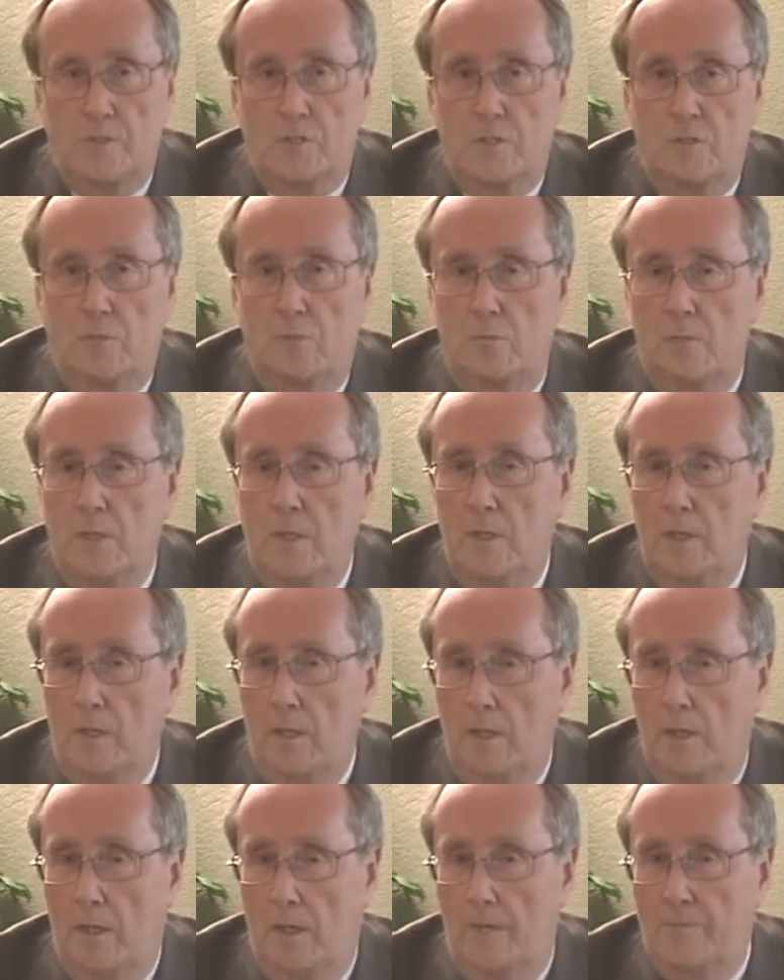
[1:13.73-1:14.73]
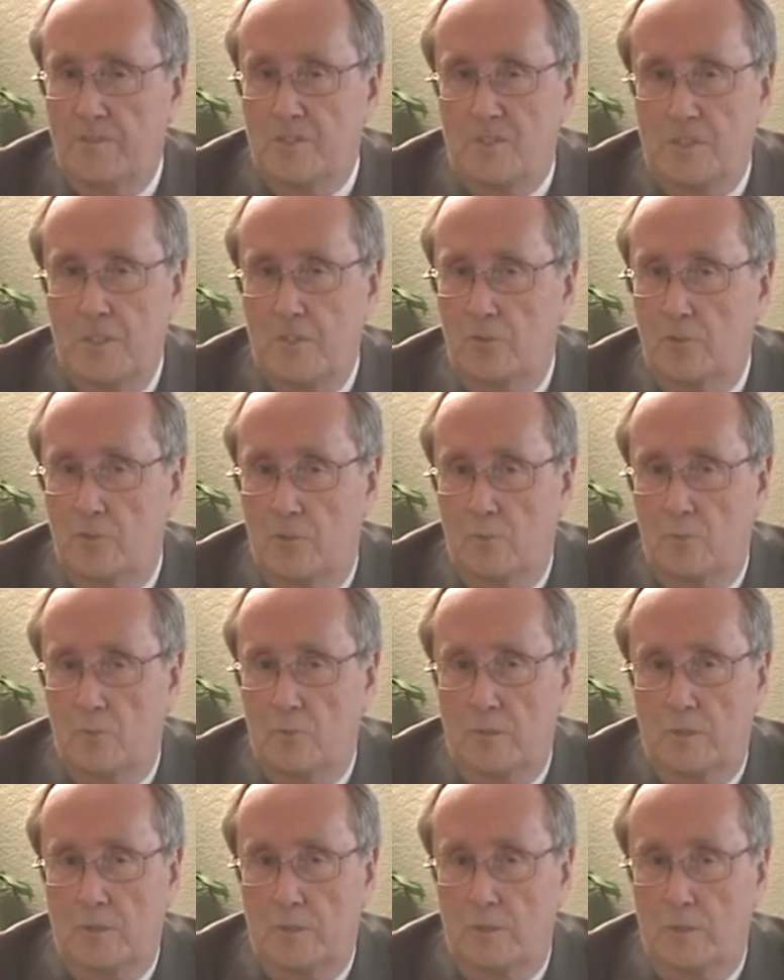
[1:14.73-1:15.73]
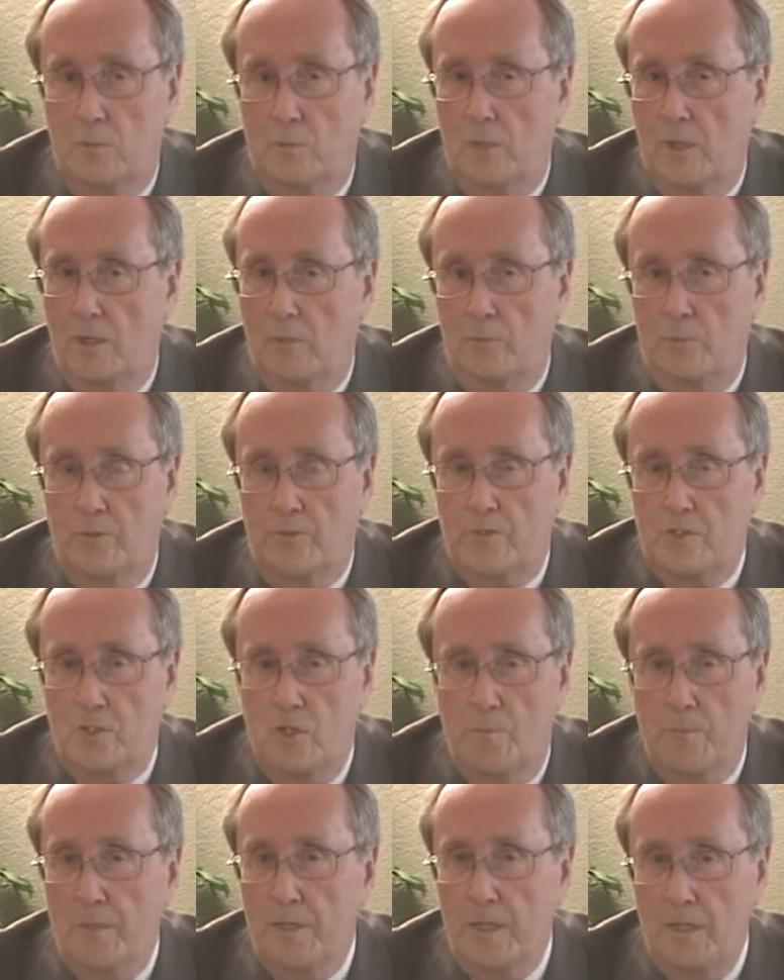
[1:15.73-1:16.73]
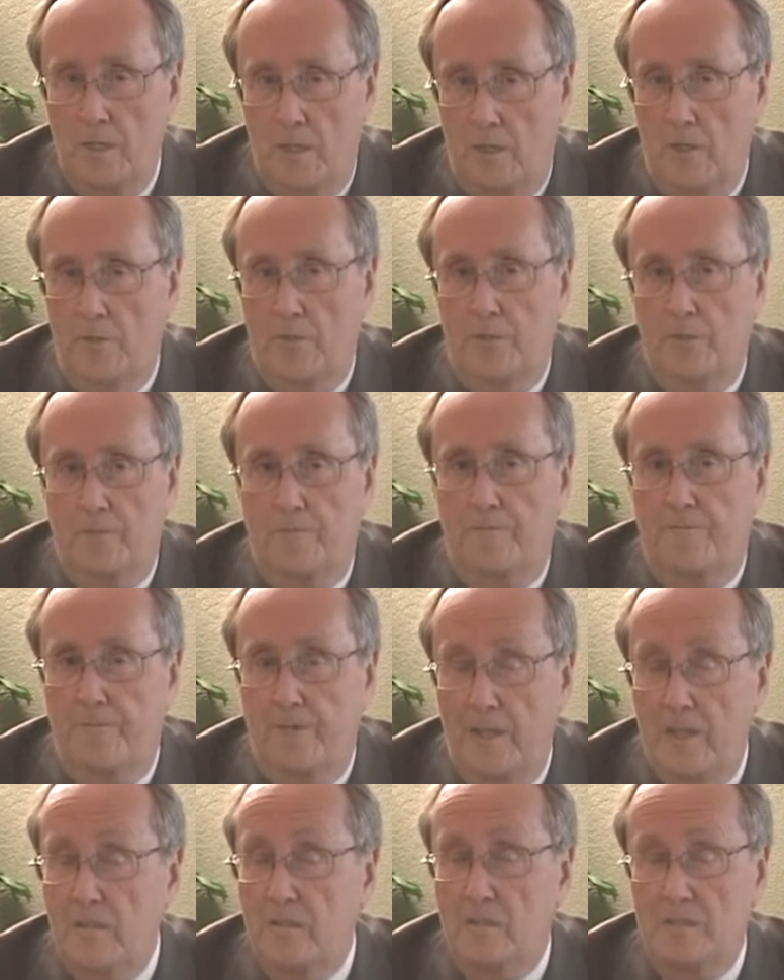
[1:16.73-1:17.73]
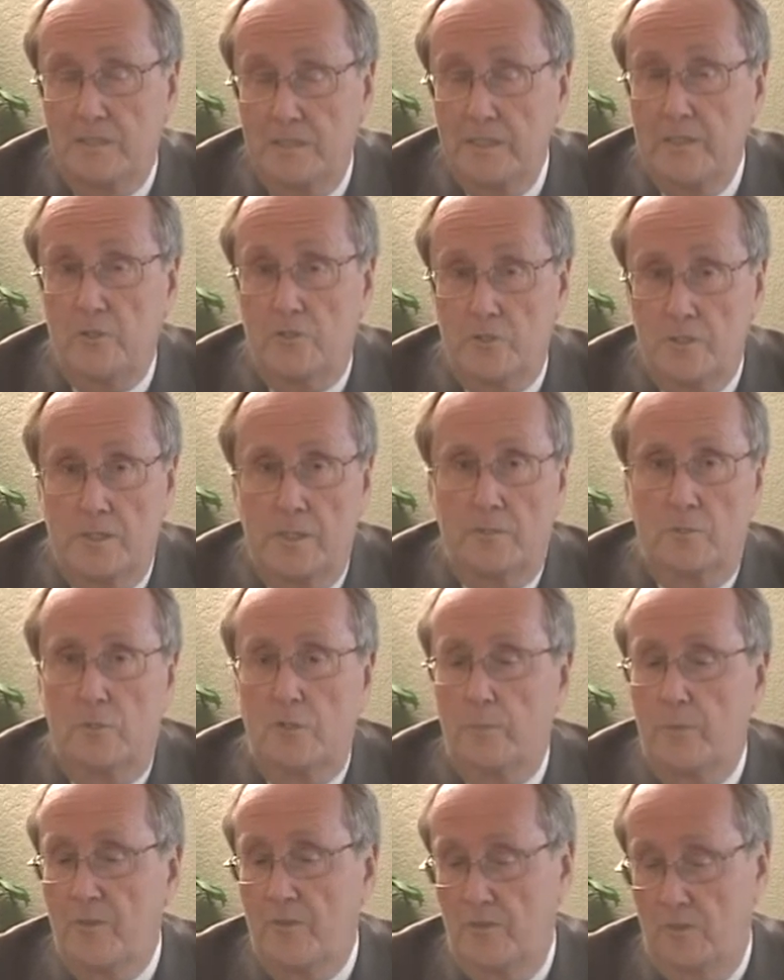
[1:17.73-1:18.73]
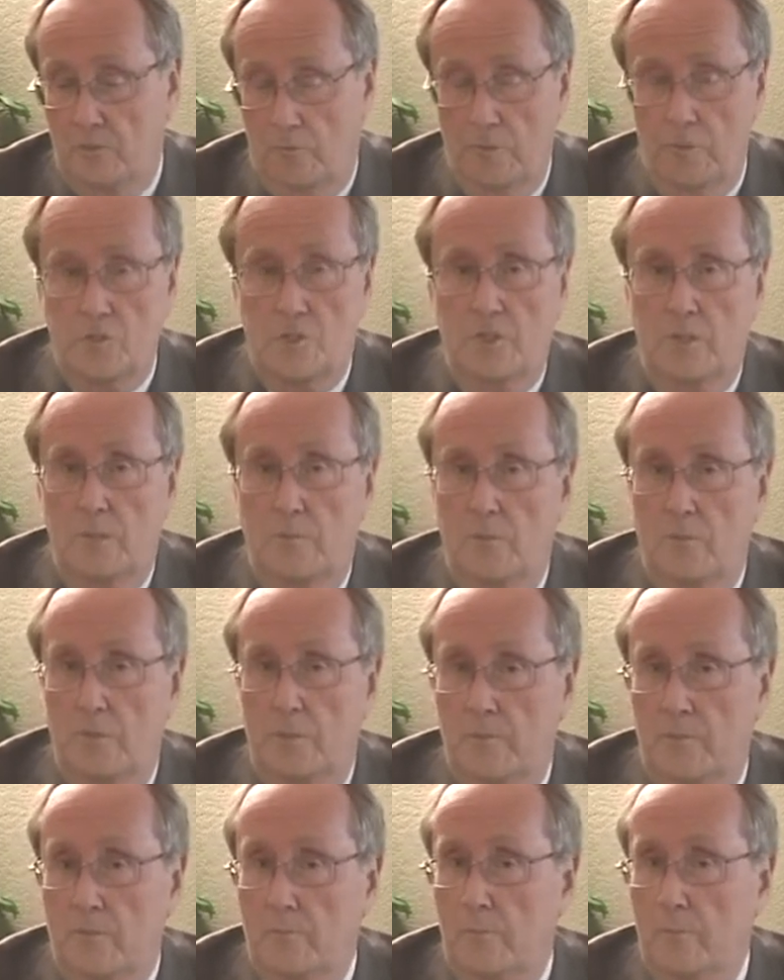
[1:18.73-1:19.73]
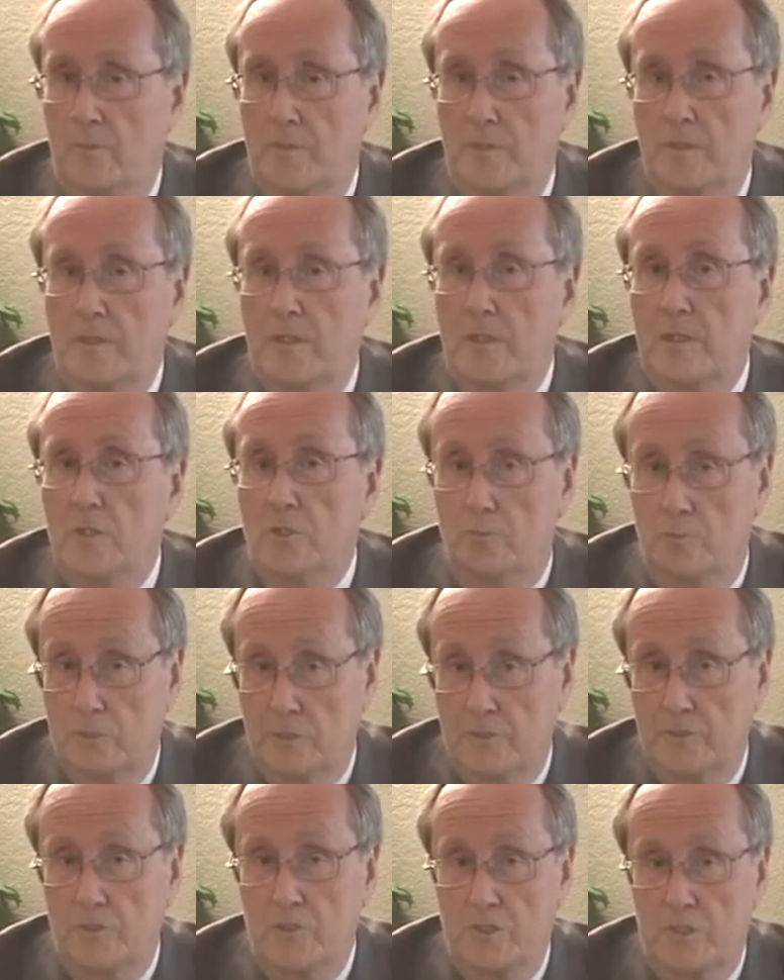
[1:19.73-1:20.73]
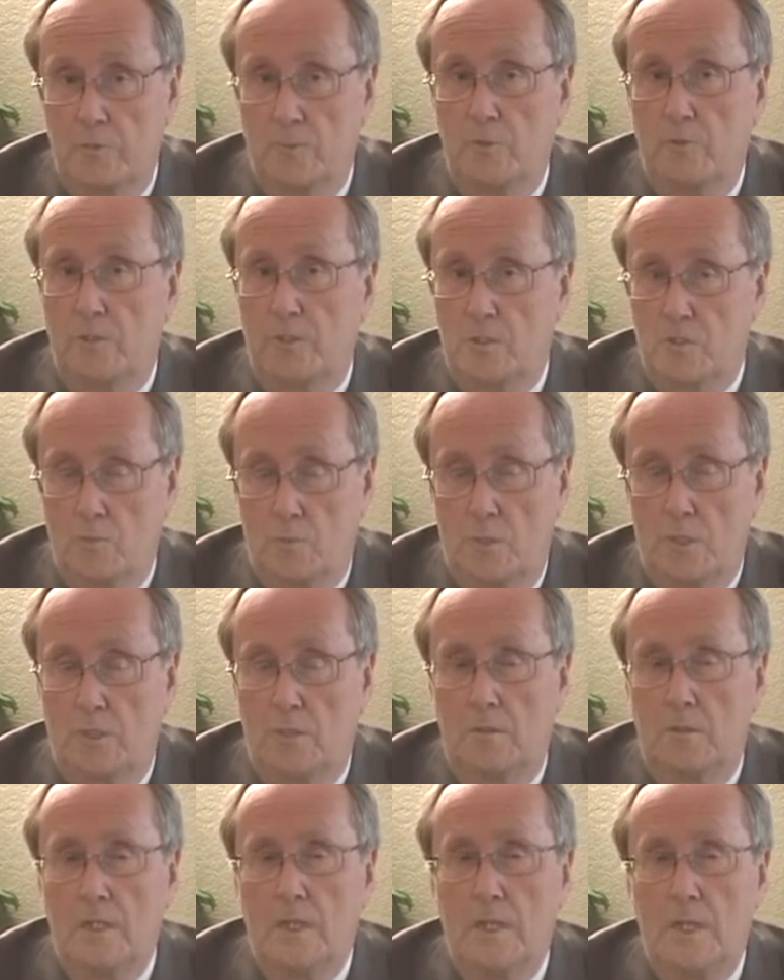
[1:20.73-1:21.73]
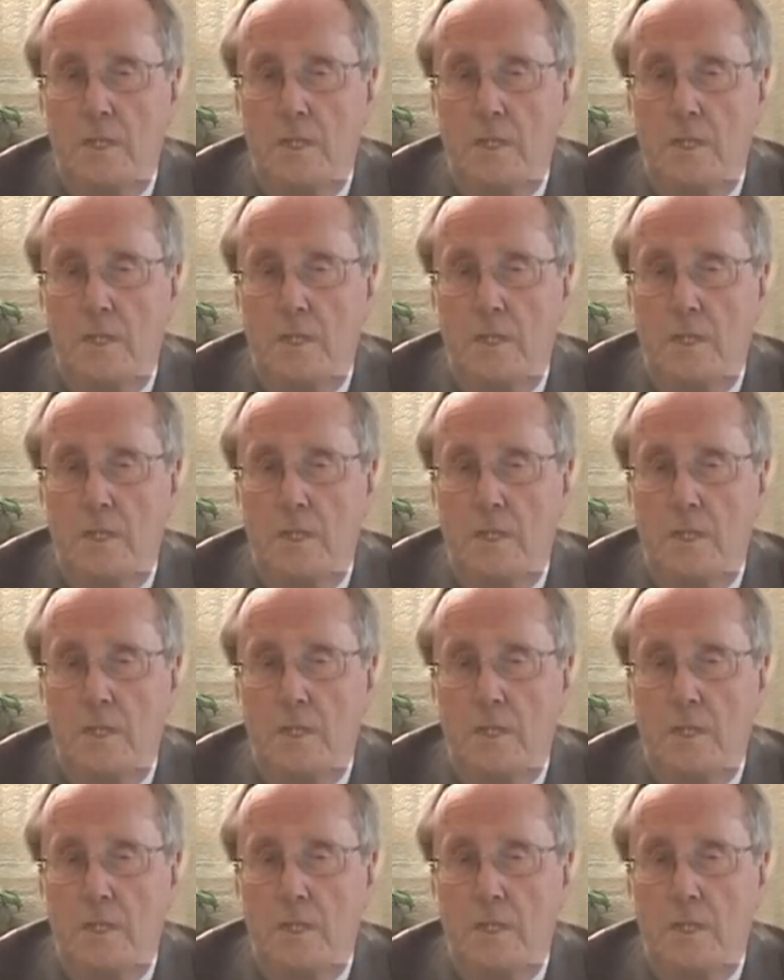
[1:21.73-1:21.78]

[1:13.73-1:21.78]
So I've seen her work well with so many other faith leaders, not only within the Christian community, but within the interreligious community as well.